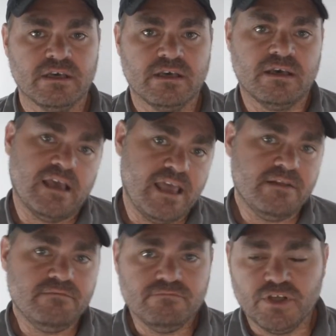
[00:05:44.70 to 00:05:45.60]
And,
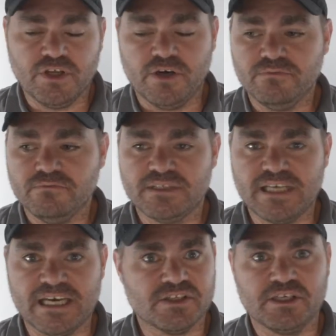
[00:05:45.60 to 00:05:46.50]

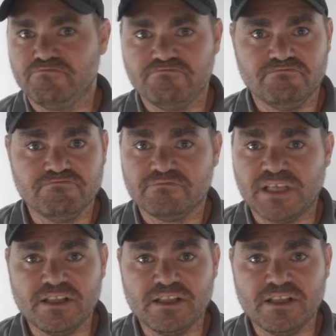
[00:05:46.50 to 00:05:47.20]
Tesla, they